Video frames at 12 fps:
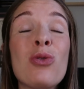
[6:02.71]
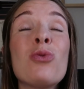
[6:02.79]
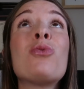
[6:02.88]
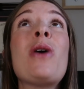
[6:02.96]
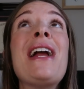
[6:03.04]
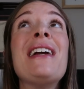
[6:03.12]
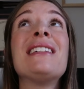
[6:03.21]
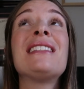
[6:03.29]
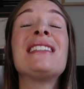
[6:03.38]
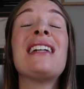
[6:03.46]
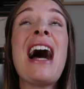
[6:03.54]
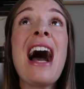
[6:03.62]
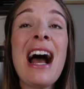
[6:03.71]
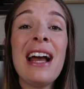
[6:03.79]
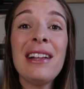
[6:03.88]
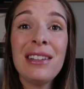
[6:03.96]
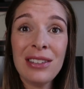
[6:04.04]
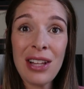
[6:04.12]
great.
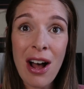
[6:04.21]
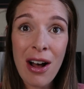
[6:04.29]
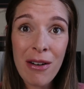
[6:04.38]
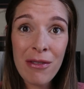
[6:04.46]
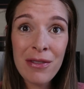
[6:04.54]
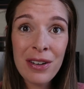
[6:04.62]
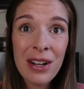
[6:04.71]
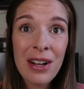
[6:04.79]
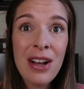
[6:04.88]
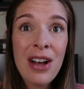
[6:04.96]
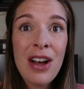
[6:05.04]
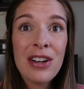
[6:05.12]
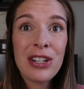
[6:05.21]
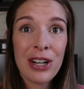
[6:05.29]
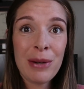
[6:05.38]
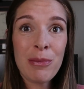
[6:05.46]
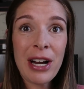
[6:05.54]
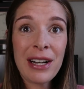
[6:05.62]
I love
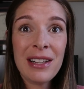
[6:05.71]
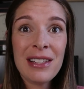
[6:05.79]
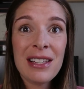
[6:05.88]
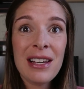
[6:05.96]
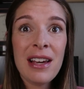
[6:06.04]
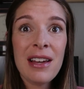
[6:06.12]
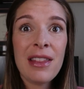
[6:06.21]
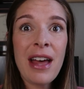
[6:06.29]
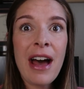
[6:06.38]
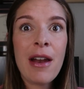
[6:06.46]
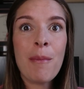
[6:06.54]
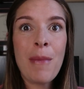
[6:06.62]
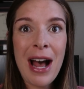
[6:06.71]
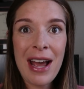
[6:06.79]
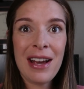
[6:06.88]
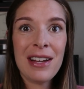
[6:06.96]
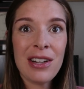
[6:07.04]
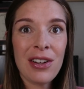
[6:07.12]
during pregnancy that my
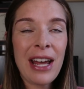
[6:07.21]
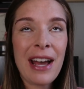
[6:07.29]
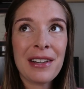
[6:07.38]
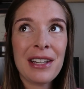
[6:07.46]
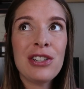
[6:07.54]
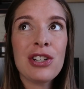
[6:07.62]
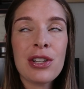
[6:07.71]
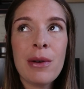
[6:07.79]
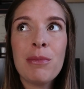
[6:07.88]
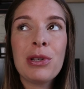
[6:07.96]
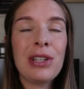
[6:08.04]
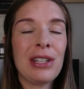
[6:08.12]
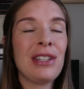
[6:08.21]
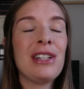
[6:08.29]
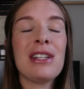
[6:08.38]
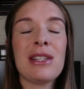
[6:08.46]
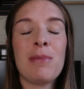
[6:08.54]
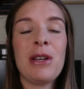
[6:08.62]
adult acne just completely
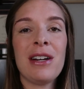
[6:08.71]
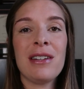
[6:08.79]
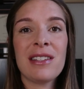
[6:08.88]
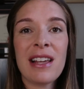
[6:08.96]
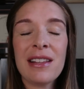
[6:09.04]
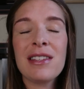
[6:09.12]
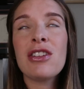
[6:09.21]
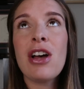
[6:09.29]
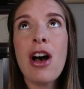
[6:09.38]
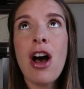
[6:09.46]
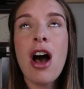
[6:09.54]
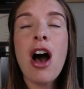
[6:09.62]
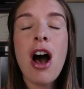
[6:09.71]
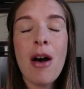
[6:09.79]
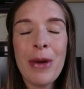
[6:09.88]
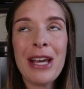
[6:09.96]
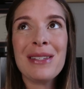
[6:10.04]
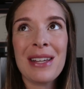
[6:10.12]
disappears. It's
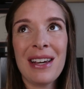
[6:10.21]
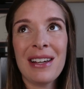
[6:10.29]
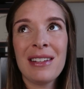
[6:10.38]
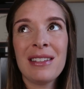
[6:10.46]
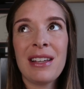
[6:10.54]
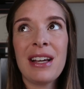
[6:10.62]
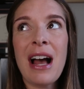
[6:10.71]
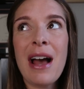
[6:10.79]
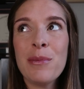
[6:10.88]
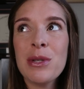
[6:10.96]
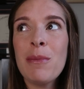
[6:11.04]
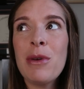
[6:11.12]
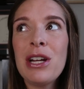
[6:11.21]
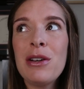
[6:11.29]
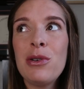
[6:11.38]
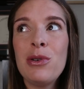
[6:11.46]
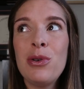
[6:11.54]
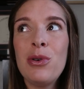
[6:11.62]
amazing. Like I'm somebody
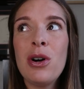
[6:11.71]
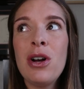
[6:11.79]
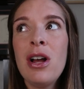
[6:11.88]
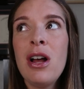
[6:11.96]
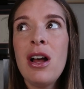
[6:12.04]
who,